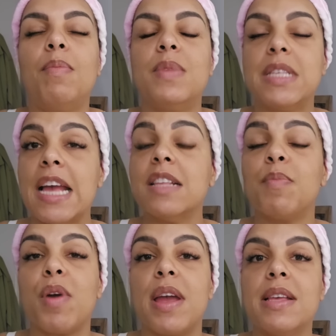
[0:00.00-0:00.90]

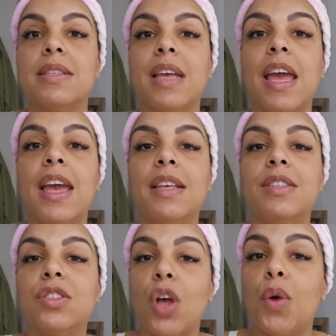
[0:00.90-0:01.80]
Sainsbury's is
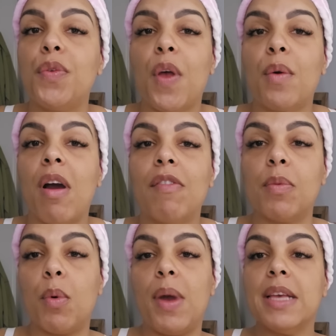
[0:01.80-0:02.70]
so
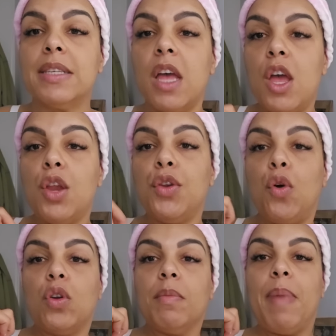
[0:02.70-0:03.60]
comfortable. It's
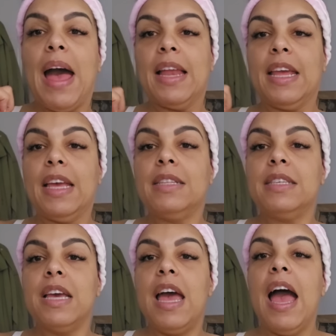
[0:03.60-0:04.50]

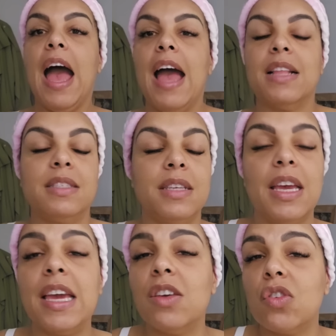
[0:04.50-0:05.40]
non-padded, and
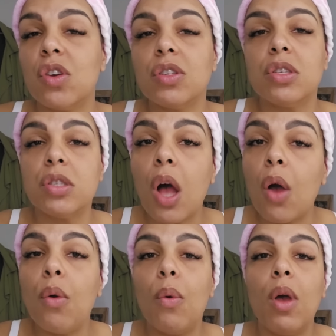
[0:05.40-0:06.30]
it's just
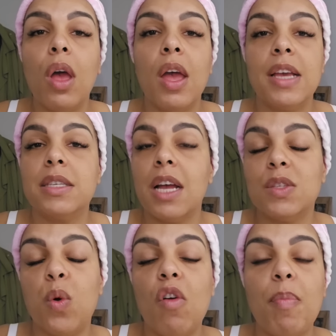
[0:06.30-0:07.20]
so, it's like
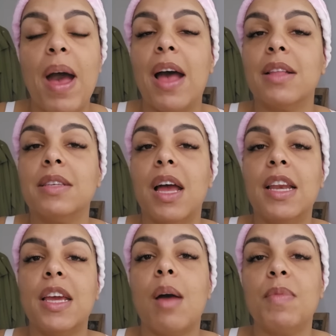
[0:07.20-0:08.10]
£12,
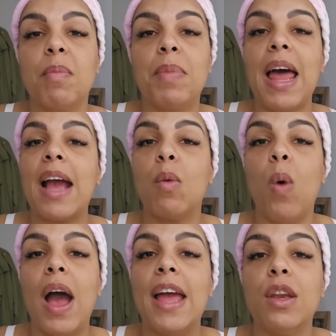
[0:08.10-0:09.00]
and it comes in black,
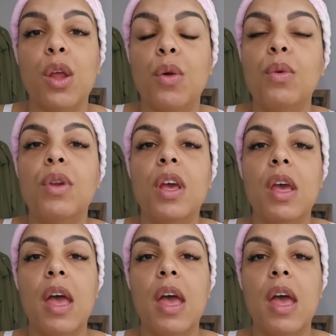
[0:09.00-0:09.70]
white and nude.